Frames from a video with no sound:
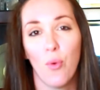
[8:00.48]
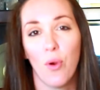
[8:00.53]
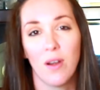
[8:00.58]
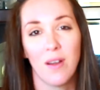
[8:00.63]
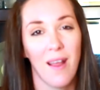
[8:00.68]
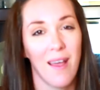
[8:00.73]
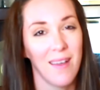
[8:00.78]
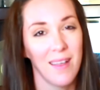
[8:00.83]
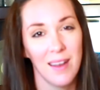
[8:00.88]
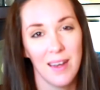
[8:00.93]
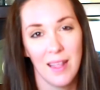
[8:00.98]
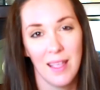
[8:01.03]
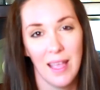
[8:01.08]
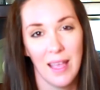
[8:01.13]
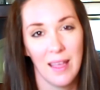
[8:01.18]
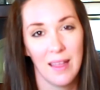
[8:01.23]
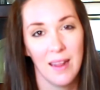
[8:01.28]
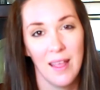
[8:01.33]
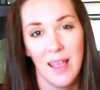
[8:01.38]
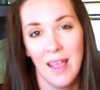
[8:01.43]
you are not going to
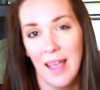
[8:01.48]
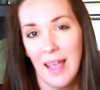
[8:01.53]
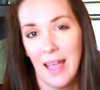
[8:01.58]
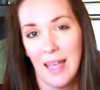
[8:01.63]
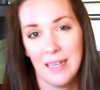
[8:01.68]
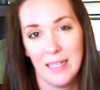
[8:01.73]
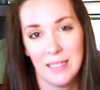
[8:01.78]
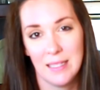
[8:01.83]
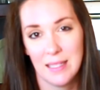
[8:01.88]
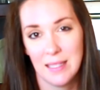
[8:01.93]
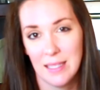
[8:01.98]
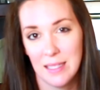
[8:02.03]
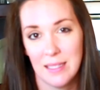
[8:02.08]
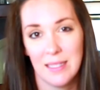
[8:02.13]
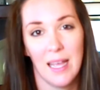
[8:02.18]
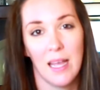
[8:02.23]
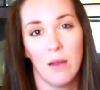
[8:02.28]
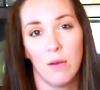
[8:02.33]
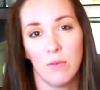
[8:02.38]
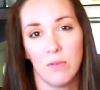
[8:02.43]
get any
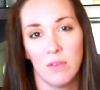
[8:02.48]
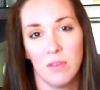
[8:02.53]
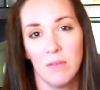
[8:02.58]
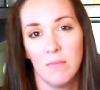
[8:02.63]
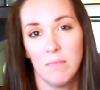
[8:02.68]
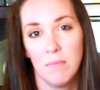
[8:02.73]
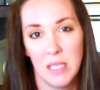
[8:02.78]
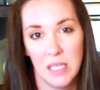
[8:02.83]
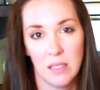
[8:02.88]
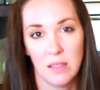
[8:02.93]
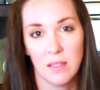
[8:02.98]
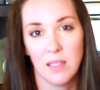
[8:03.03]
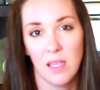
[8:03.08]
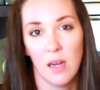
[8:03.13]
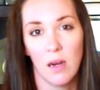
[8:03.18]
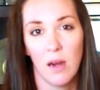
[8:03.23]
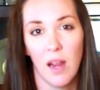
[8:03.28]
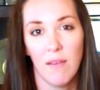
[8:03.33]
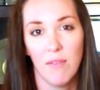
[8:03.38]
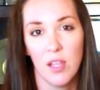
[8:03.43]
sit-down meals
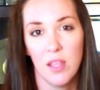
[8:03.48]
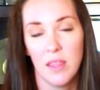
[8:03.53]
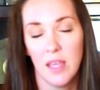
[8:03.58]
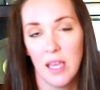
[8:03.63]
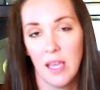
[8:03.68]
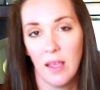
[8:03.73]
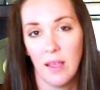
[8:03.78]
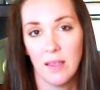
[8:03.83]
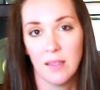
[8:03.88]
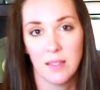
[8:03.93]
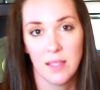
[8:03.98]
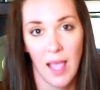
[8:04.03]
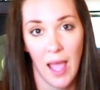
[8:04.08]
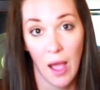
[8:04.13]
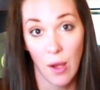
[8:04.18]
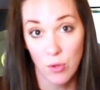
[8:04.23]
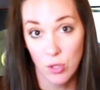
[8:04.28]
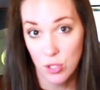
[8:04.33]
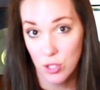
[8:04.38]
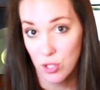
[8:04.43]
here. Everything is
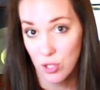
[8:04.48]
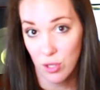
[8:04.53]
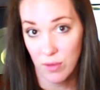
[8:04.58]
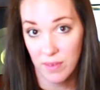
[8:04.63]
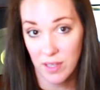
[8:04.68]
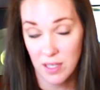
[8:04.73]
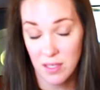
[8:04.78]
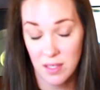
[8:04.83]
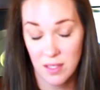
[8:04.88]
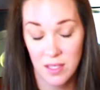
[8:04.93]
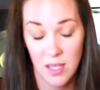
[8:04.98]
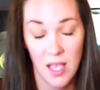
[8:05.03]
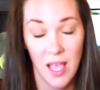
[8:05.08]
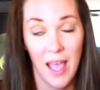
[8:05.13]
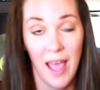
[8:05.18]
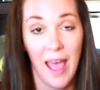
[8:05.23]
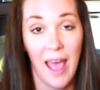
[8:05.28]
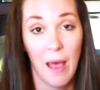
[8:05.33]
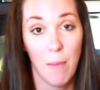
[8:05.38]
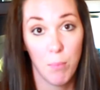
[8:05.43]
counter service
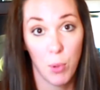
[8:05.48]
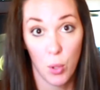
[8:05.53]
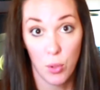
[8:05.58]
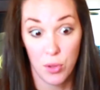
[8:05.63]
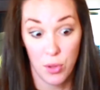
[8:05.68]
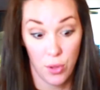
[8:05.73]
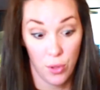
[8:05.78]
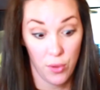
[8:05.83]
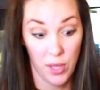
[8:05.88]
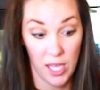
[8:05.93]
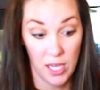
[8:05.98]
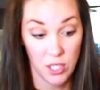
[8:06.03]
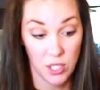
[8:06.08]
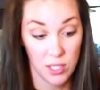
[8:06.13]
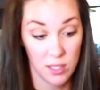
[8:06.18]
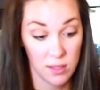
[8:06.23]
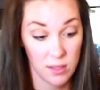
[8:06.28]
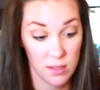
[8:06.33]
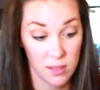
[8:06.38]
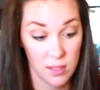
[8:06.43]
at both
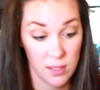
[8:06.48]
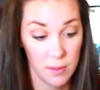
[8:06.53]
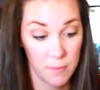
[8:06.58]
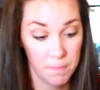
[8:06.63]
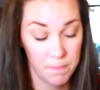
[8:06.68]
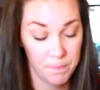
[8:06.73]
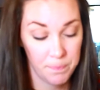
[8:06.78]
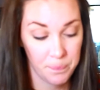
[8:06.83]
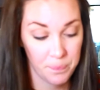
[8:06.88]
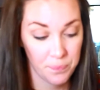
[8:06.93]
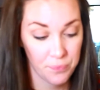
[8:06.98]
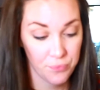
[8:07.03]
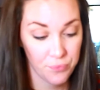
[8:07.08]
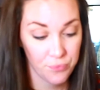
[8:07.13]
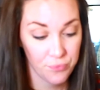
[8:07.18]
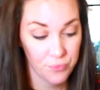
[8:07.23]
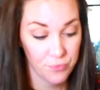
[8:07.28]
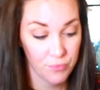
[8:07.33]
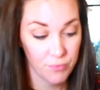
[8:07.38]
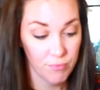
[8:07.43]
locations.
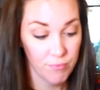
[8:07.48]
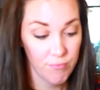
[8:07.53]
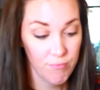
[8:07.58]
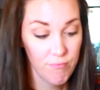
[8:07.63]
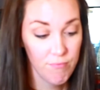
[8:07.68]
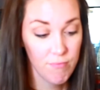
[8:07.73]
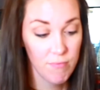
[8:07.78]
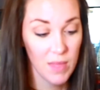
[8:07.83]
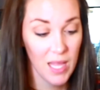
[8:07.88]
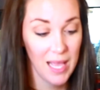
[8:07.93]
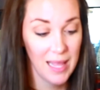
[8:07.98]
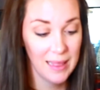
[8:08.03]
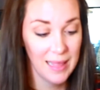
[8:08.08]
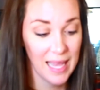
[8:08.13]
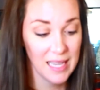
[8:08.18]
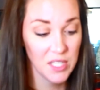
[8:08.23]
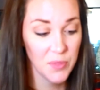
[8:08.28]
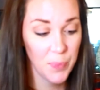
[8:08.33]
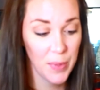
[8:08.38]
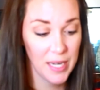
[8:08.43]

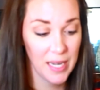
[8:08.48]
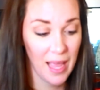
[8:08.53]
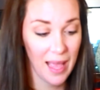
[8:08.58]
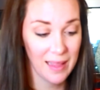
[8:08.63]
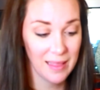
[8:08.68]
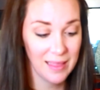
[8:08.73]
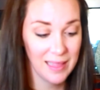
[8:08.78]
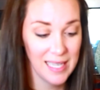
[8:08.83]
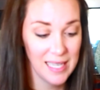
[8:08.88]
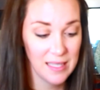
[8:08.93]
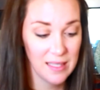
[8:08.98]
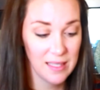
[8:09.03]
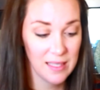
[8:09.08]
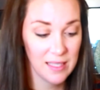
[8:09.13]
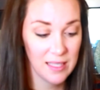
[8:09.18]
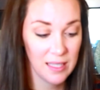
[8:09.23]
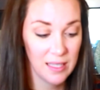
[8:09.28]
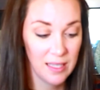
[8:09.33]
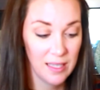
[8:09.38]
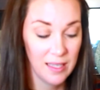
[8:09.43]
Last but not
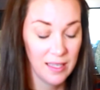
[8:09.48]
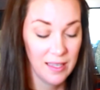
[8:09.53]
least,